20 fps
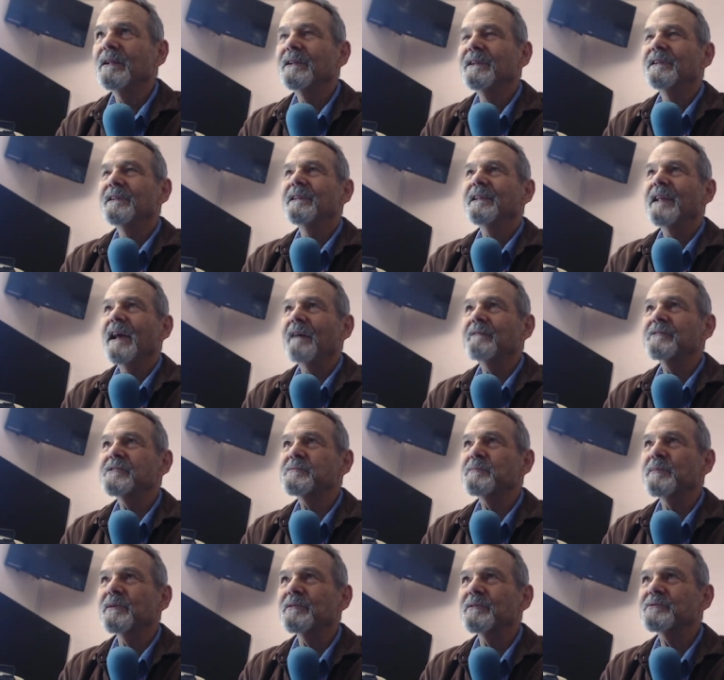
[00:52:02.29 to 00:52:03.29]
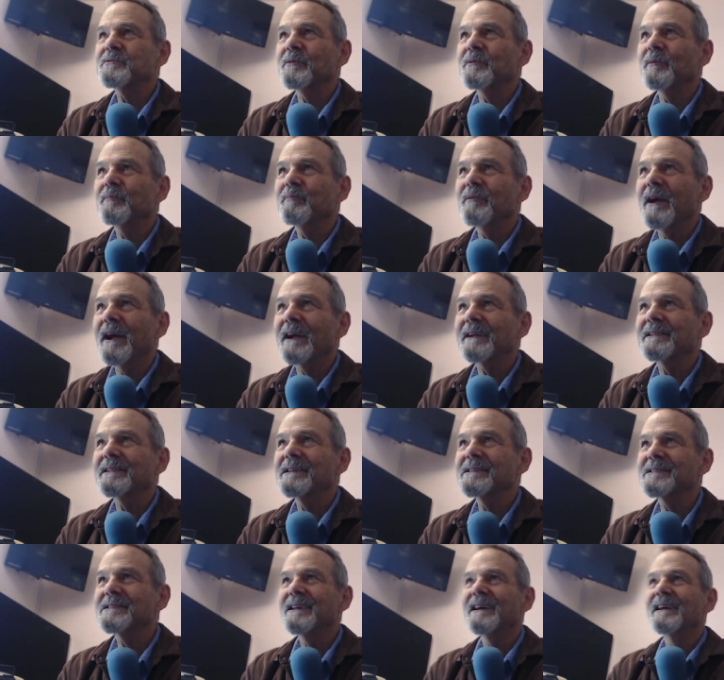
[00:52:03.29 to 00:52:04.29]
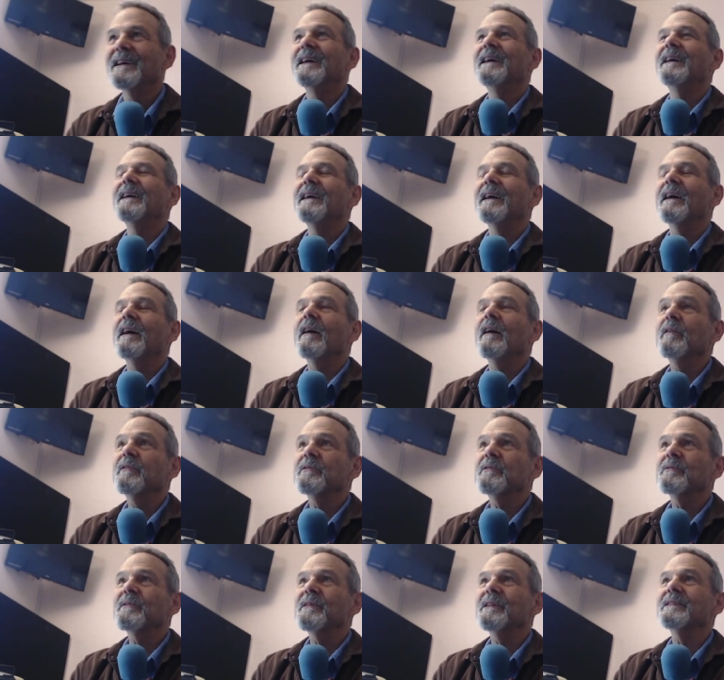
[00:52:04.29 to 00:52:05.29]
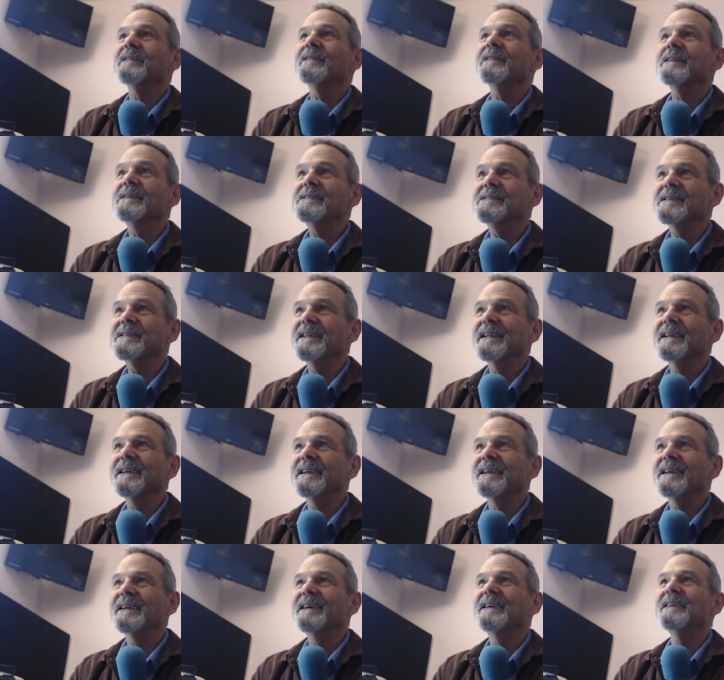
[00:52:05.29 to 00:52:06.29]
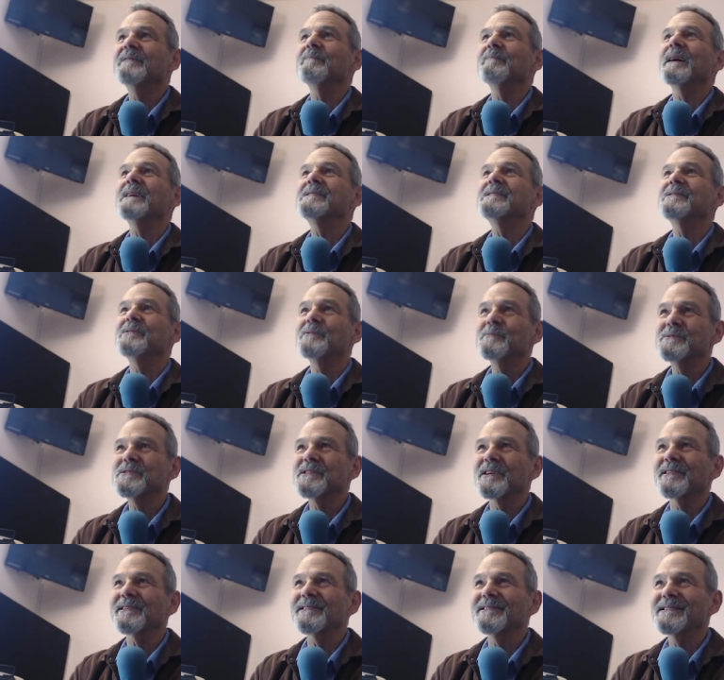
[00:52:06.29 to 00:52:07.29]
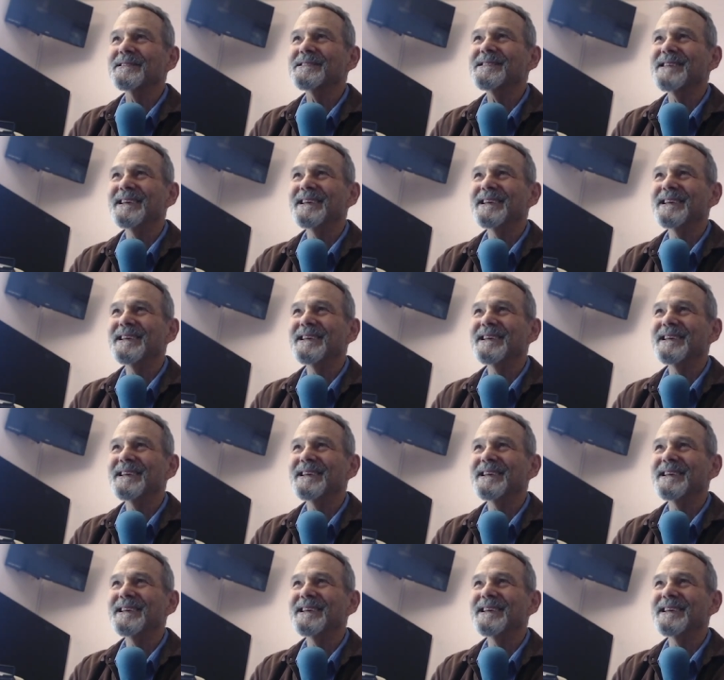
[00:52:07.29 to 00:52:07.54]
to have a spiritual practice other than listening in my Zoom circles.